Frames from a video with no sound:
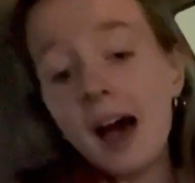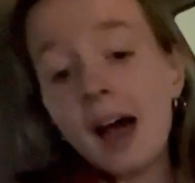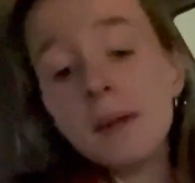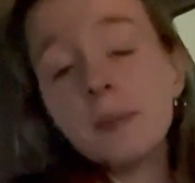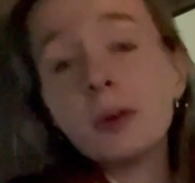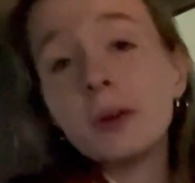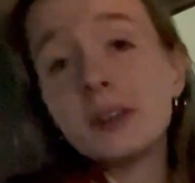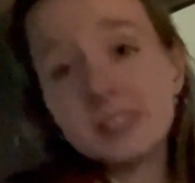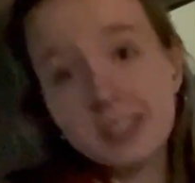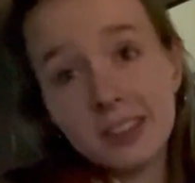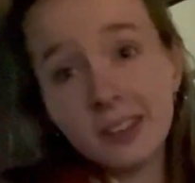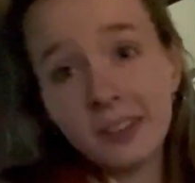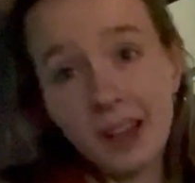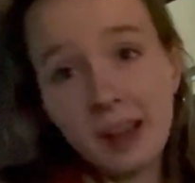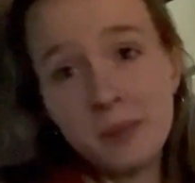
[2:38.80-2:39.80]
I'm going to
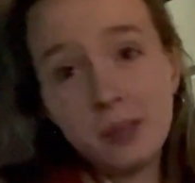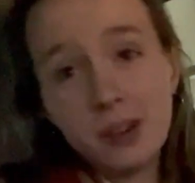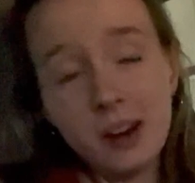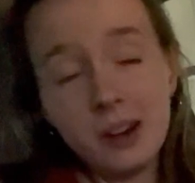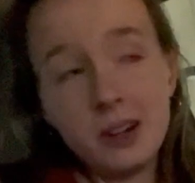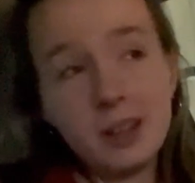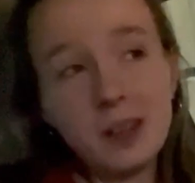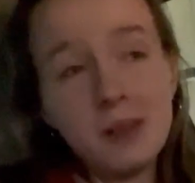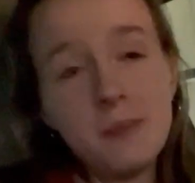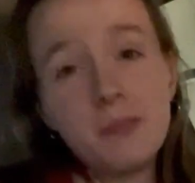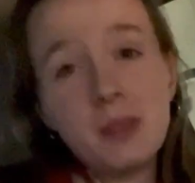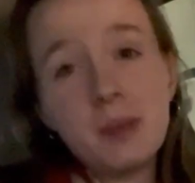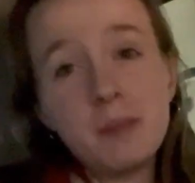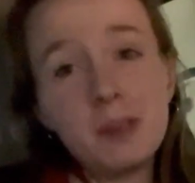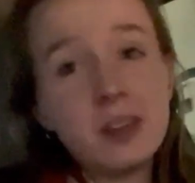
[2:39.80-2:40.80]
the library